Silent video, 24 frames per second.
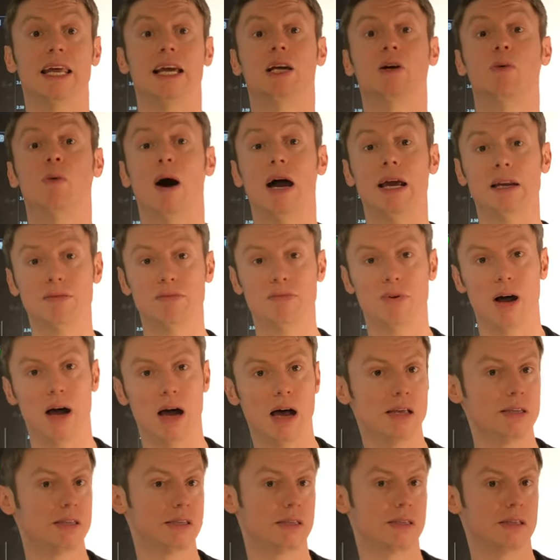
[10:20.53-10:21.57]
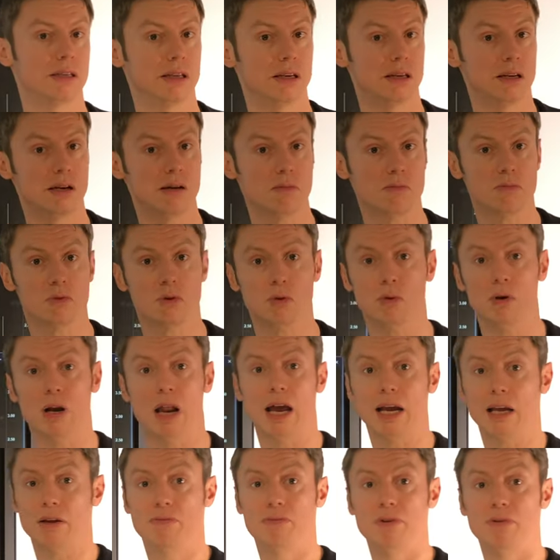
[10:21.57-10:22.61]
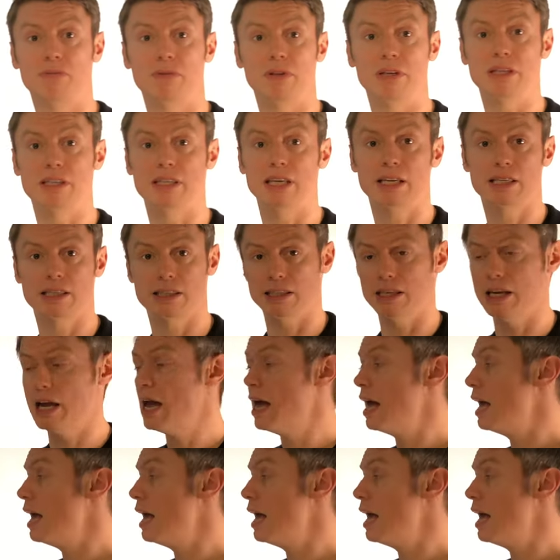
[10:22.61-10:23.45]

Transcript: and quite fast to like 50, 60,